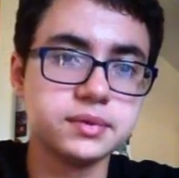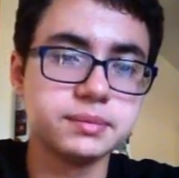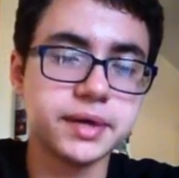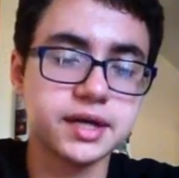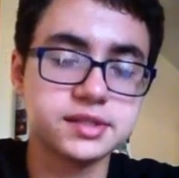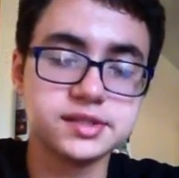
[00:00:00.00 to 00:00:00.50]

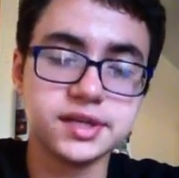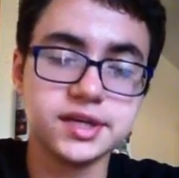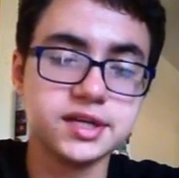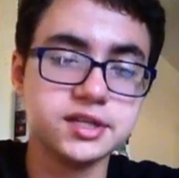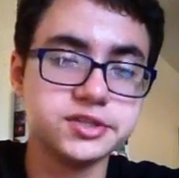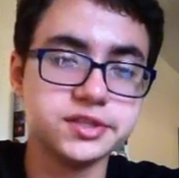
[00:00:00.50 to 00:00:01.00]

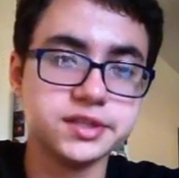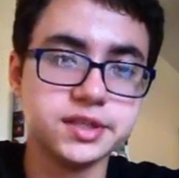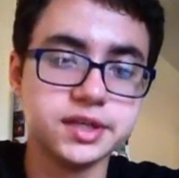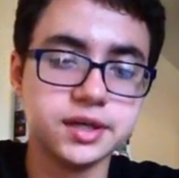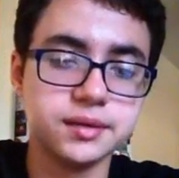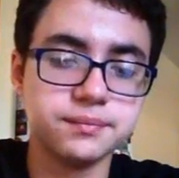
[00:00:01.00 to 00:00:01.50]
backstage, and
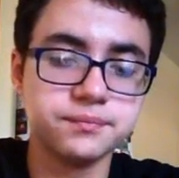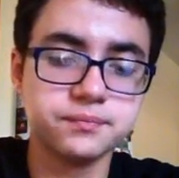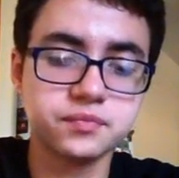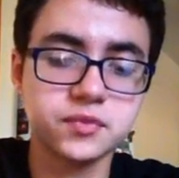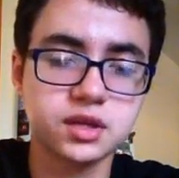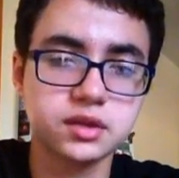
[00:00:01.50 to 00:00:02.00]
the
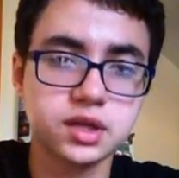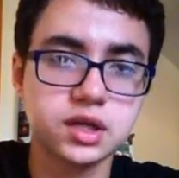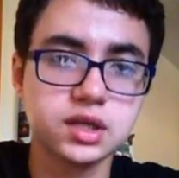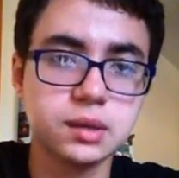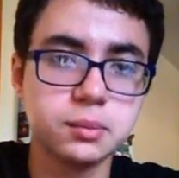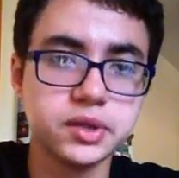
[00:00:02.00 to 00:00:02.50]

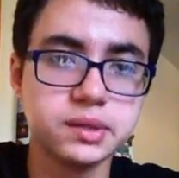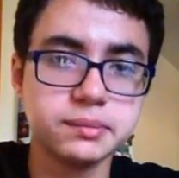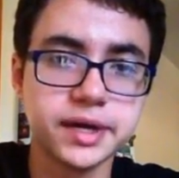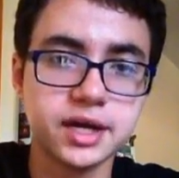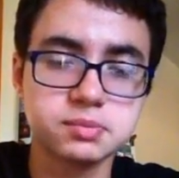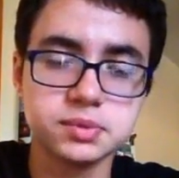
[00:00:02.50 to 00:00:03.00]
club won the
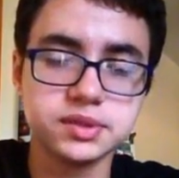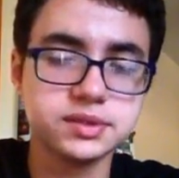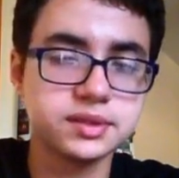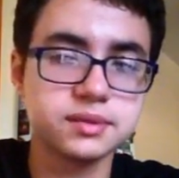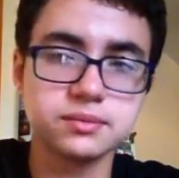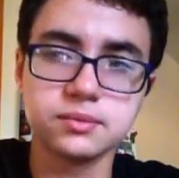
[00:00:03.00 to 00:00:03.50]
match. But
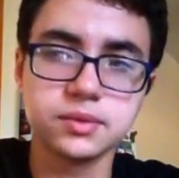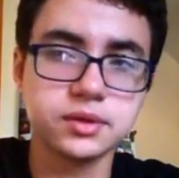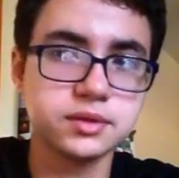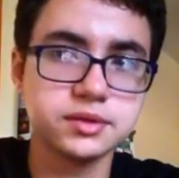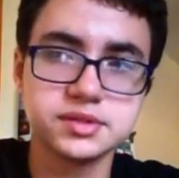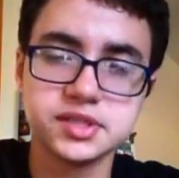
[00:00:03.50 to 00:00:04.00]

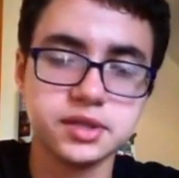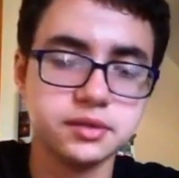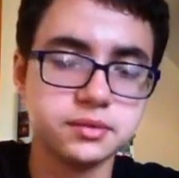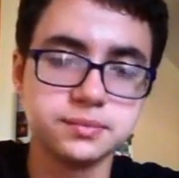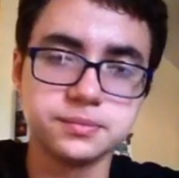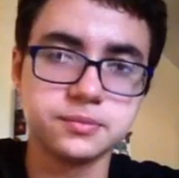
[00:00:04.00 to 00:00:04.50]

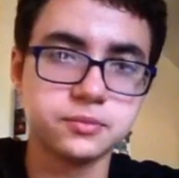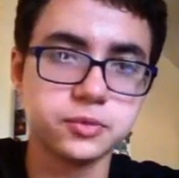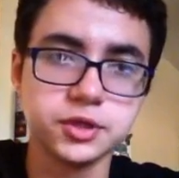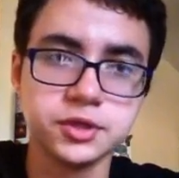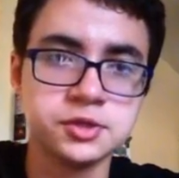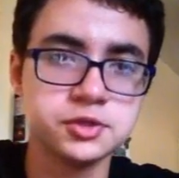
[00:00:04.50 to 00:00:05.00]
still,
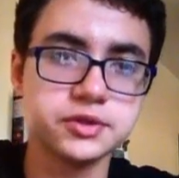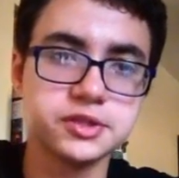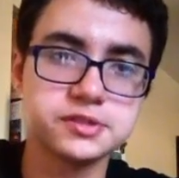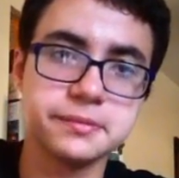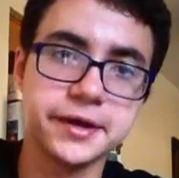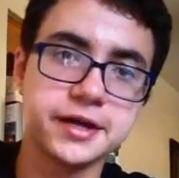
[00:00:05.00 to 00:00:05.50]
really enjoyed
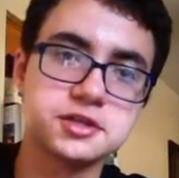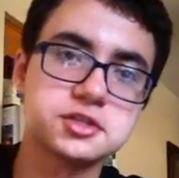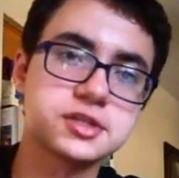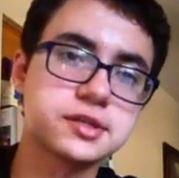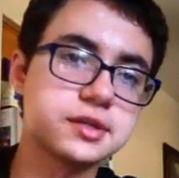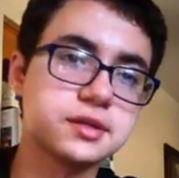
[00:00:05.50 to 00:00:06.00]
this
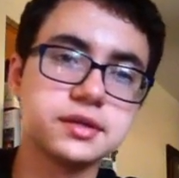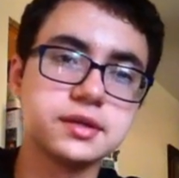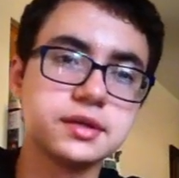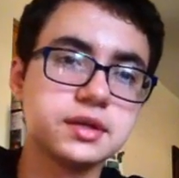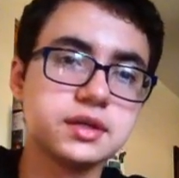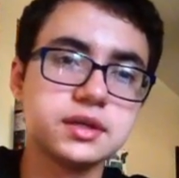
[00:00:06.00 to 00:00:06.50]
match.
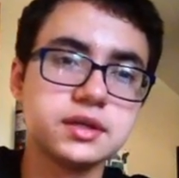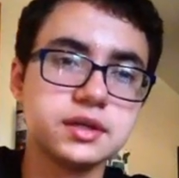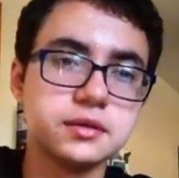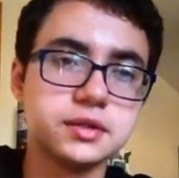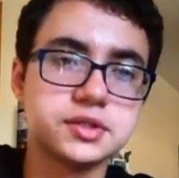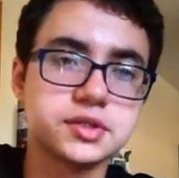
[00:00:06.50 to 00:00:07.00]

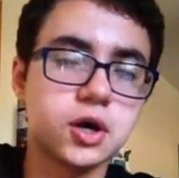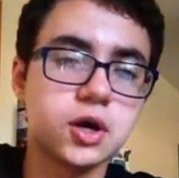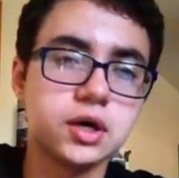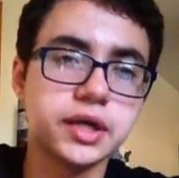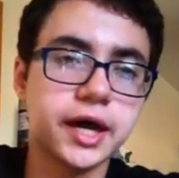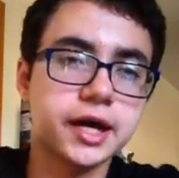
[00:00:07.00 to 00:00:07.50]
Just
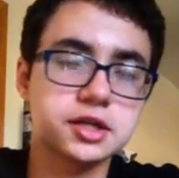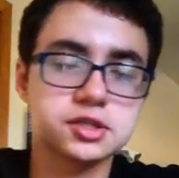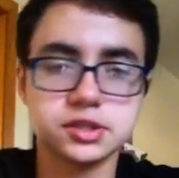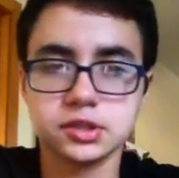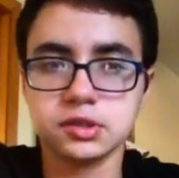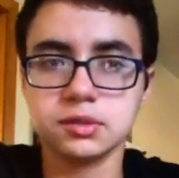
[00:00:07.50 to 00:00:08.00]
all
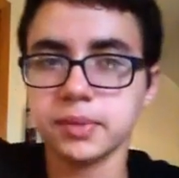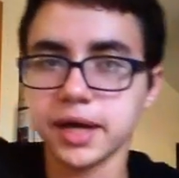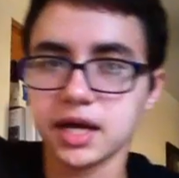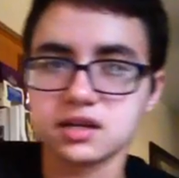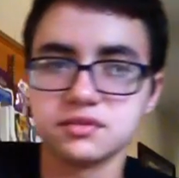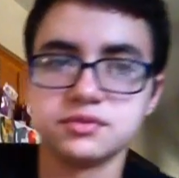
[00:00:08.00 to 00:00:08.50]
action going
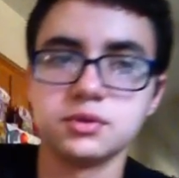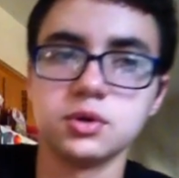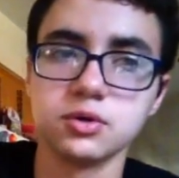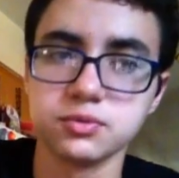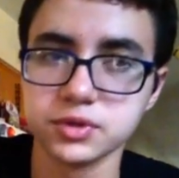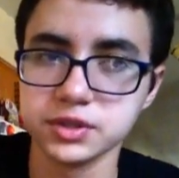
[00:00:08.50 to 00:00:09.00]
back and
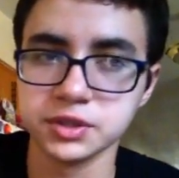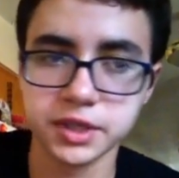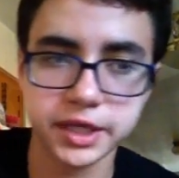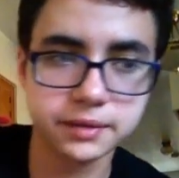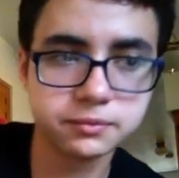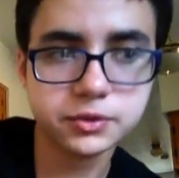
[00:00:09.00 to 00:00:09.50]
forth. Really
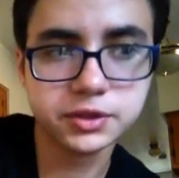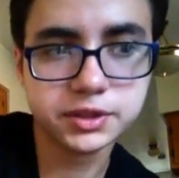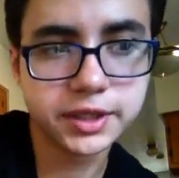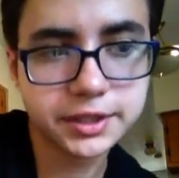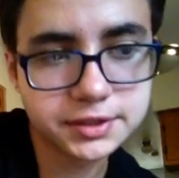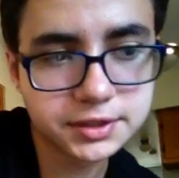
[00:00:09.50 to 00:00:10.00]

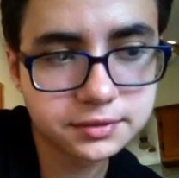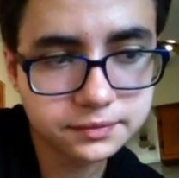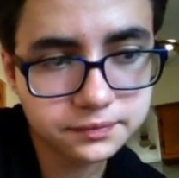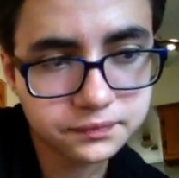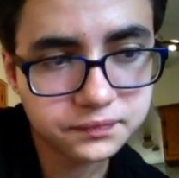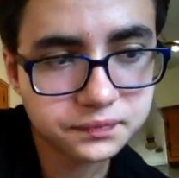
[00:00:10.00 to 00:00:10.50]
liked it.
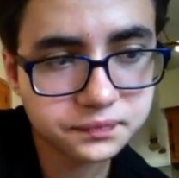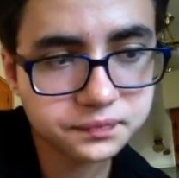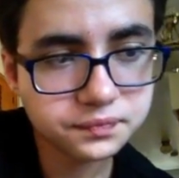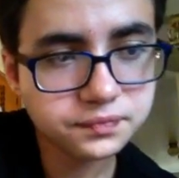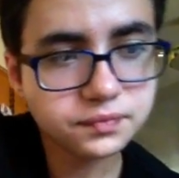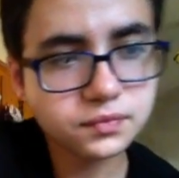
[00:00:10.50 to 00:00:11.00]

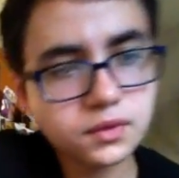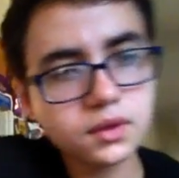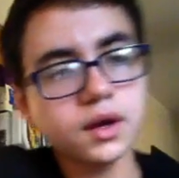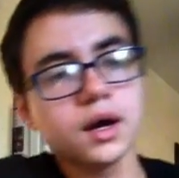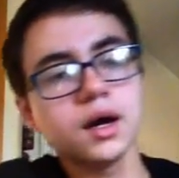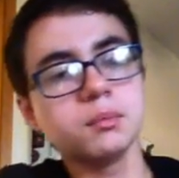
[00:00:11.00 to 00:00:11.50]

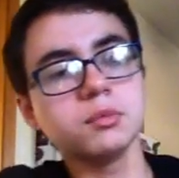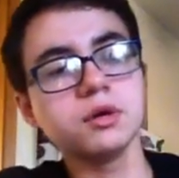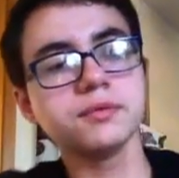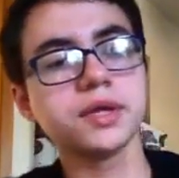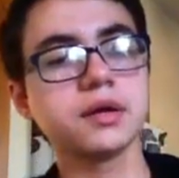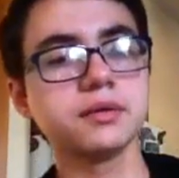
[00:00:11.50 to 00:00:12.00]

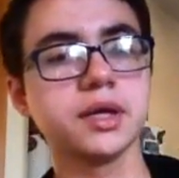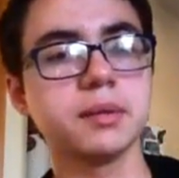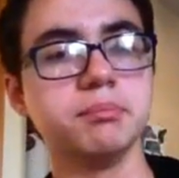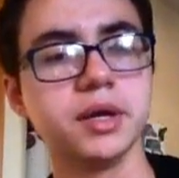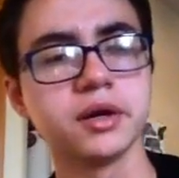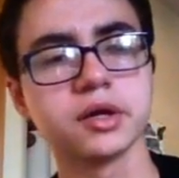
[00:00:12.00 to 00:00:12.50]
Moving on, we
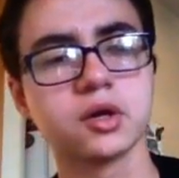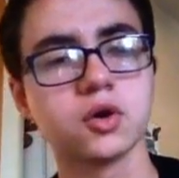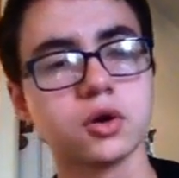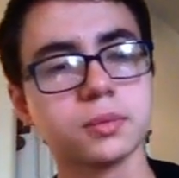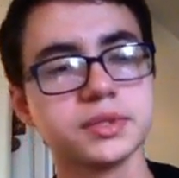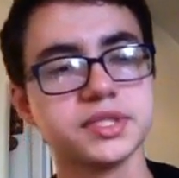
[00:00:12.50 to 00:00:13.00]
have Baron
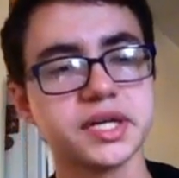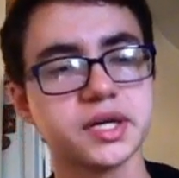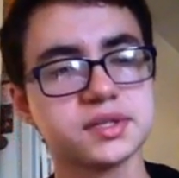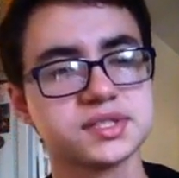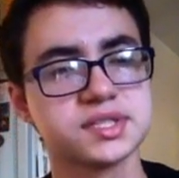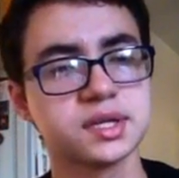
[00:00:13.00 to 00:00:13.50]
Corbin taking
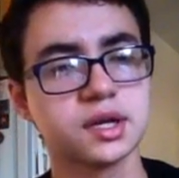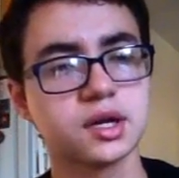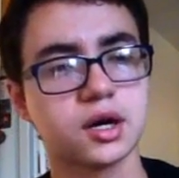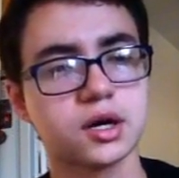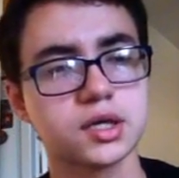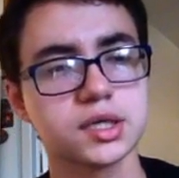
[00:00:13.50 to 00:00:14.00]
on Sin
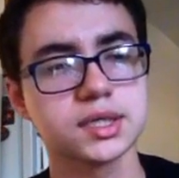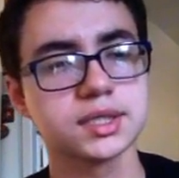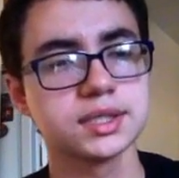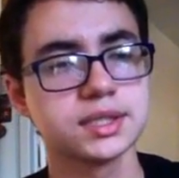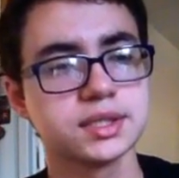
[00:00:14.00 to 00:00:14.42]
Cara.